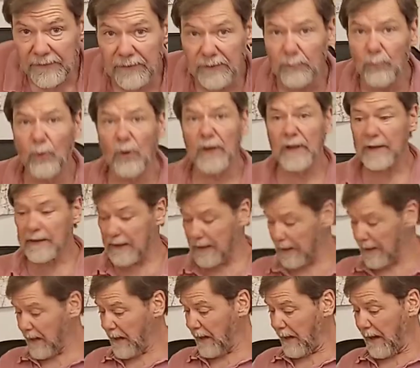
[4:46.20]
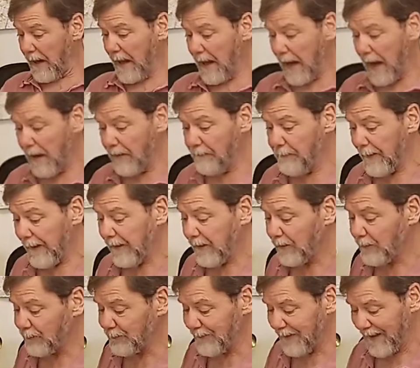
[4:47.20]
some work of my
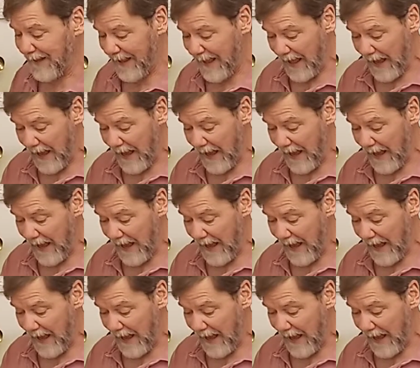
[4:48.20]
own.